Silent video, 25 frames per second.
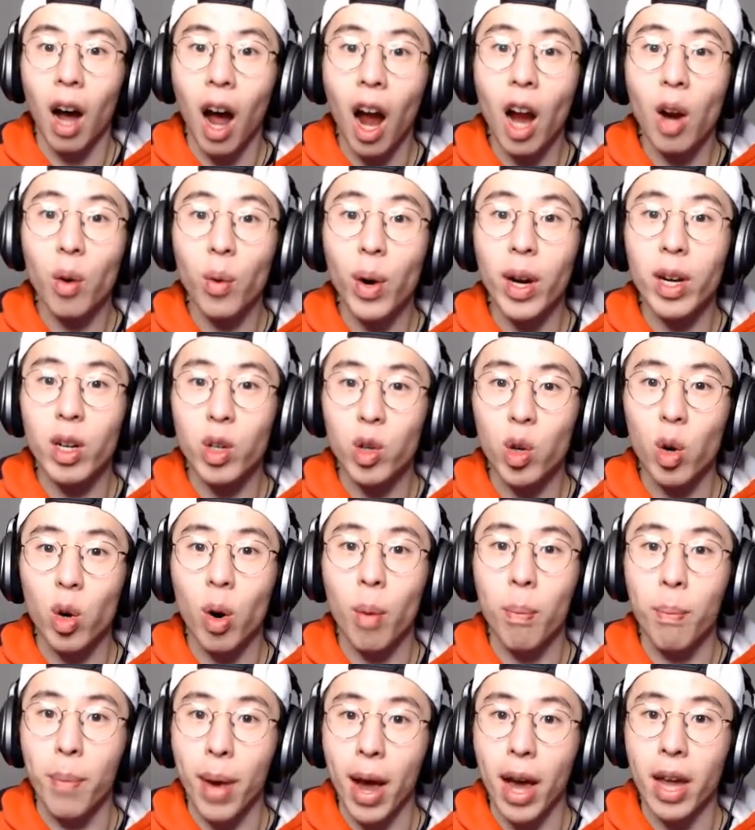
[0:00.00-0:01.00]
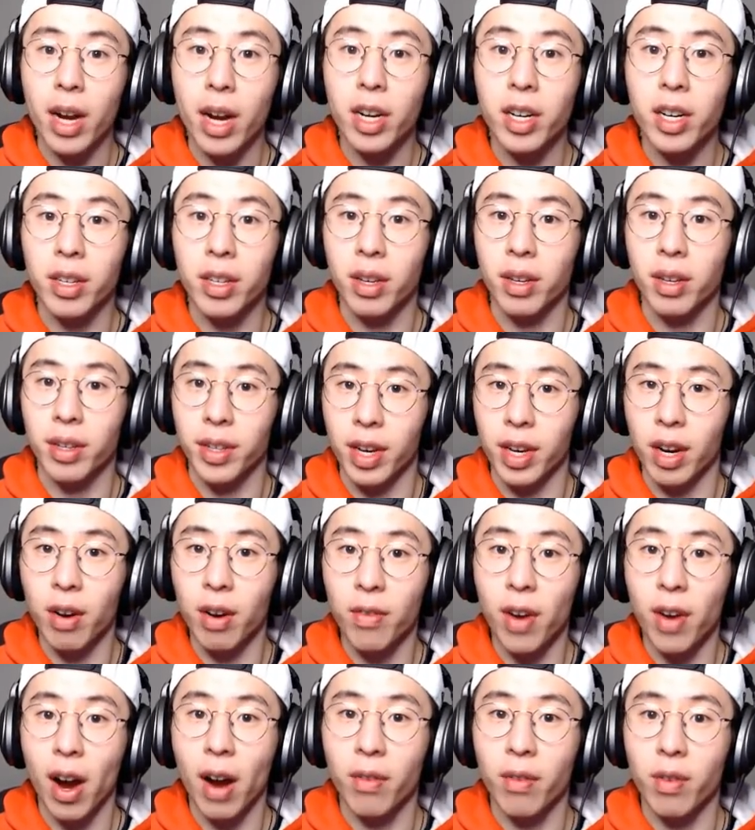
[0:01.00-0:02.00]
High Rate Draw banishes
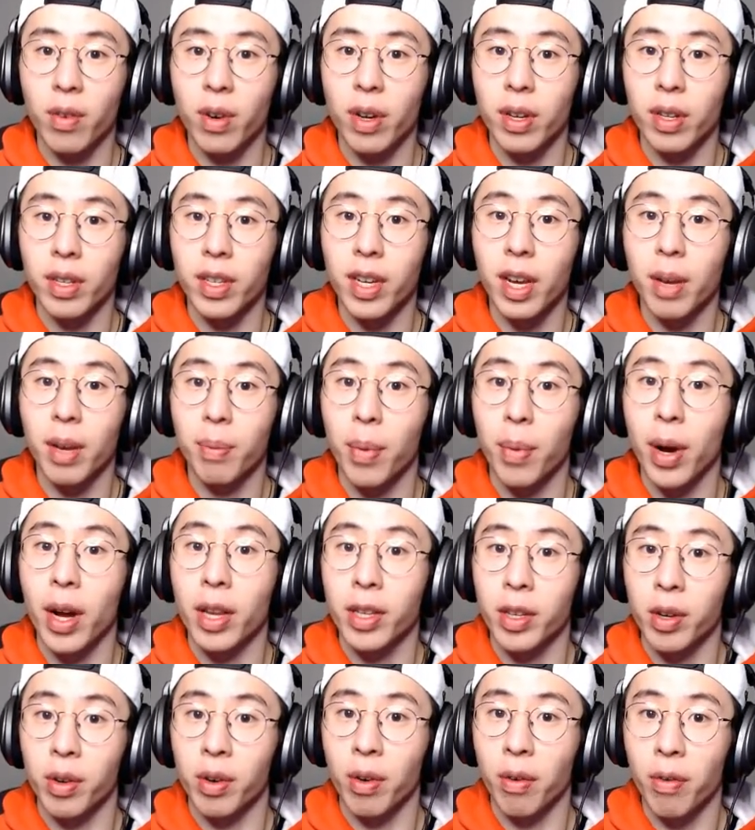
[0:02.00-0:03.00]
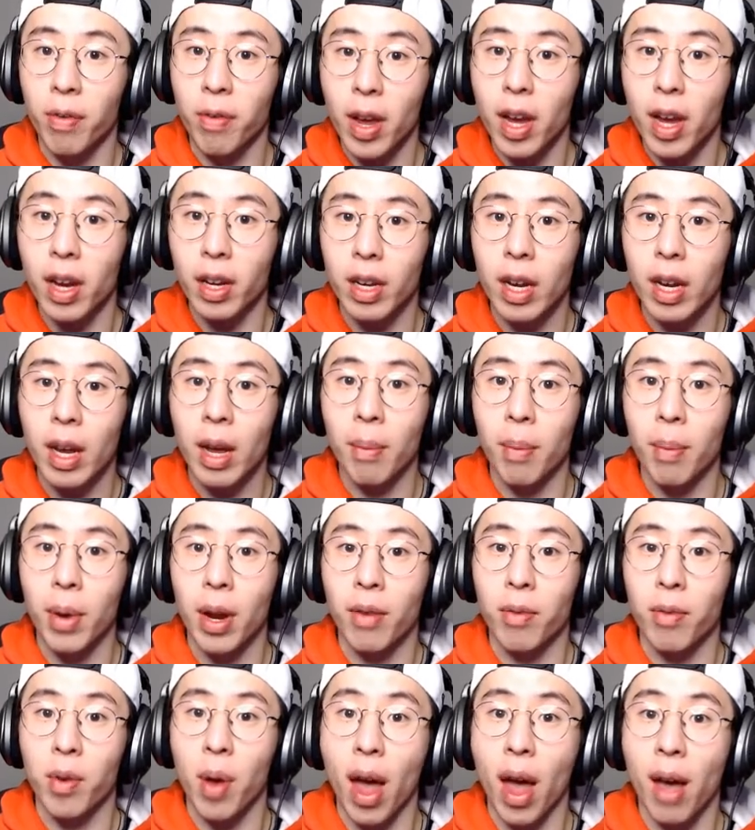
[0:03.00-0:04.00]
itself after it's set by its own effect,
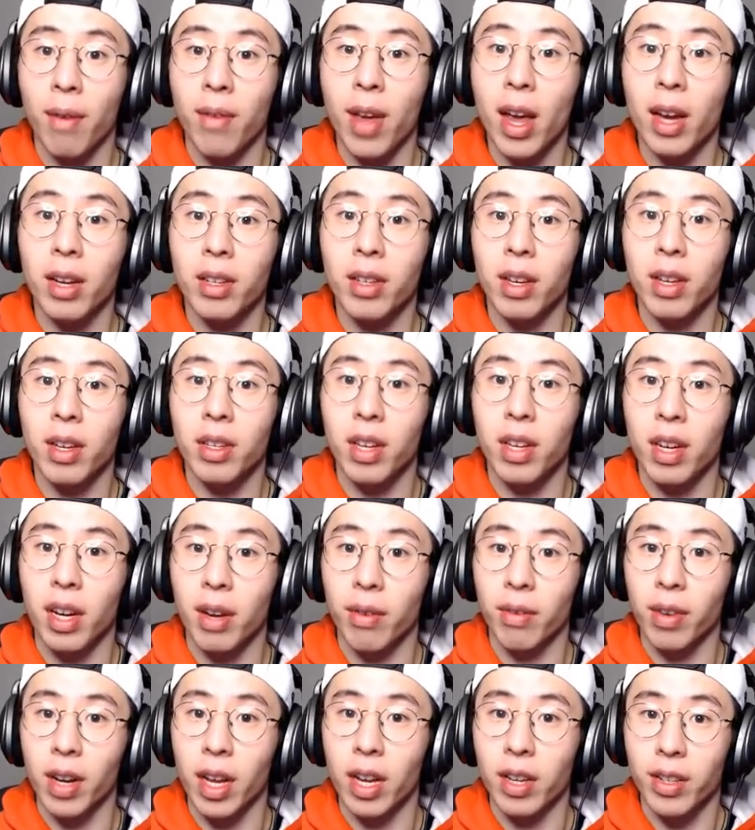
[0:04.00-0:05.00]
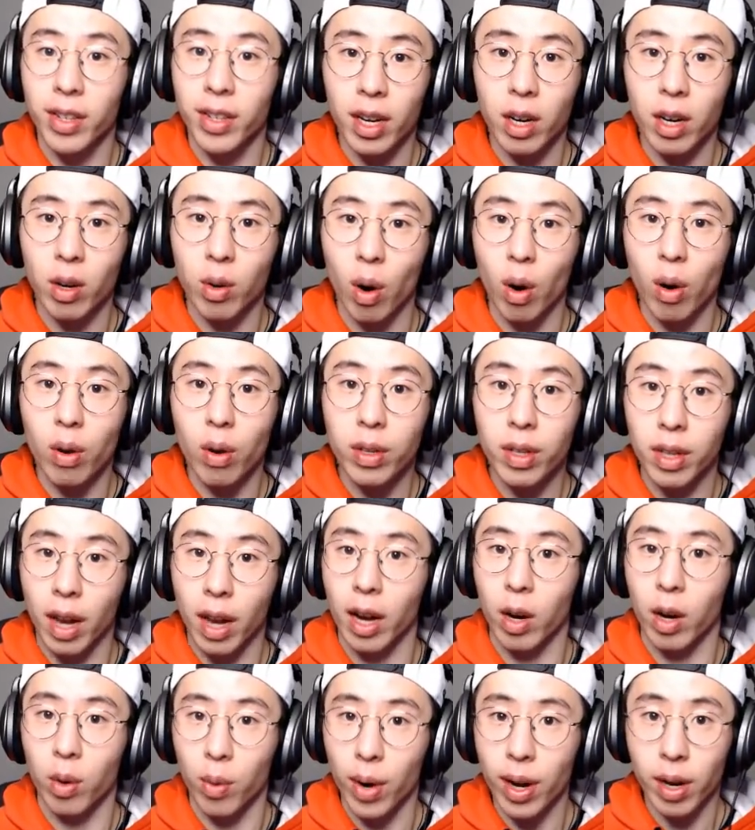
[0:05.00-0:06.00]
but if you have access to level 8 synchros,
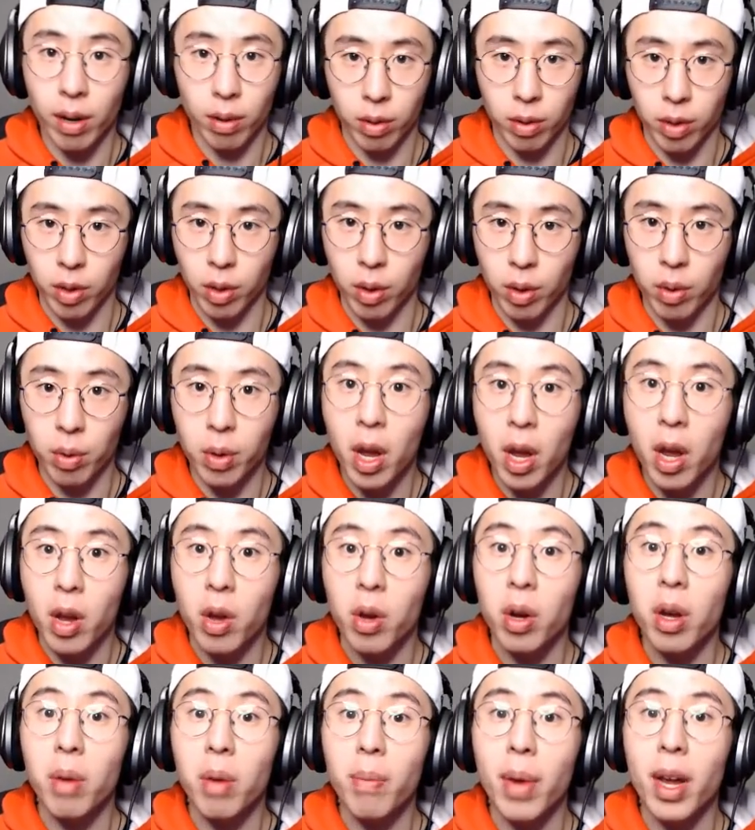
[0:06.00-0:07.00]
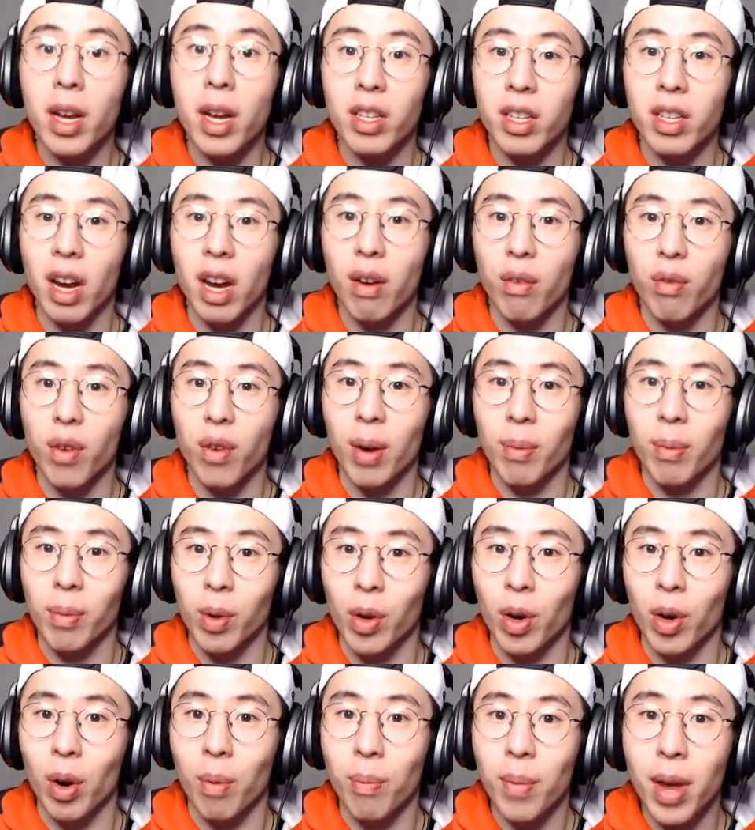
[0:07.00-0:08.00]
like Graydles do, you could make Psyframe
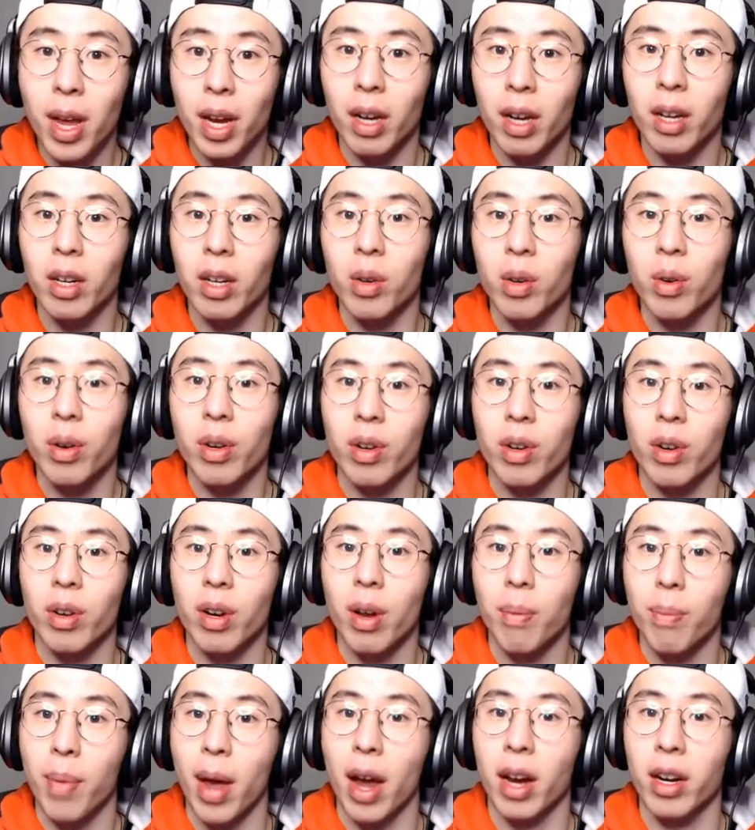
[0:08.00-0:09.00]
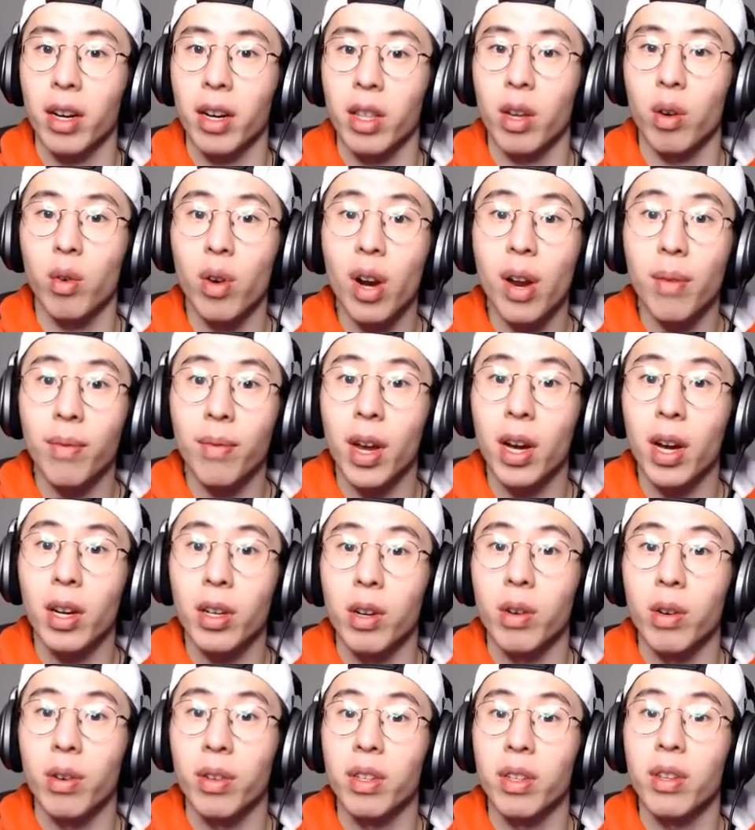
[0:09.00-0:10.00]
Lord Omega to return it back to the
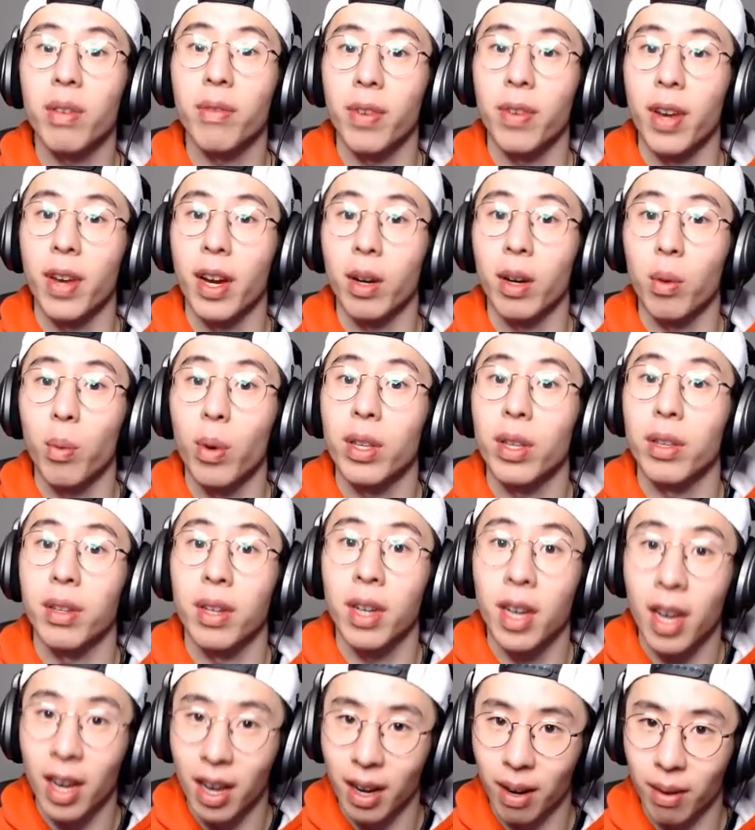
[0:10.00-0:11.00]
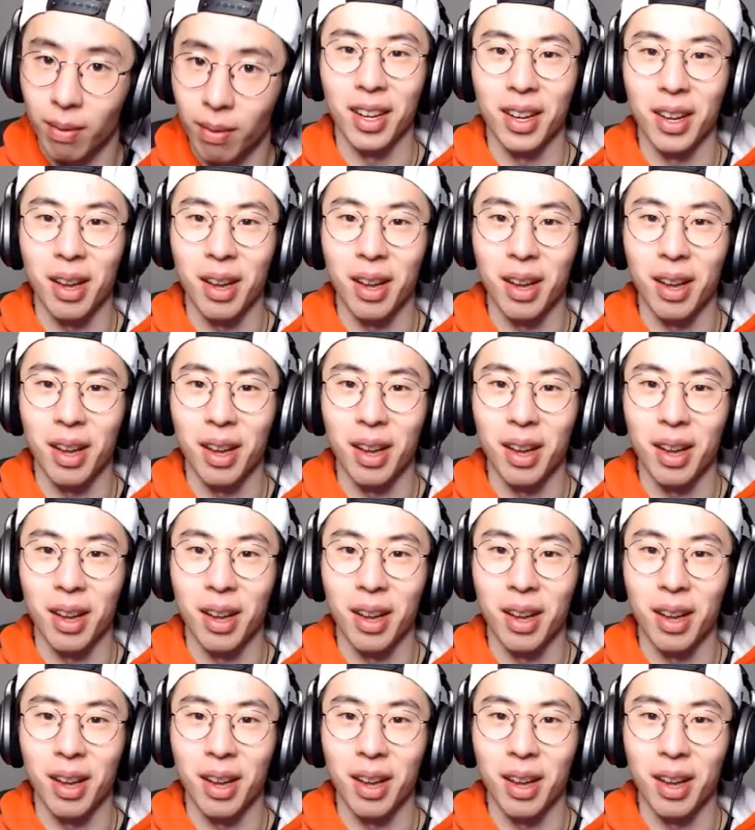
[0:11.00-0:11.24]
graveyard to use its effect once again.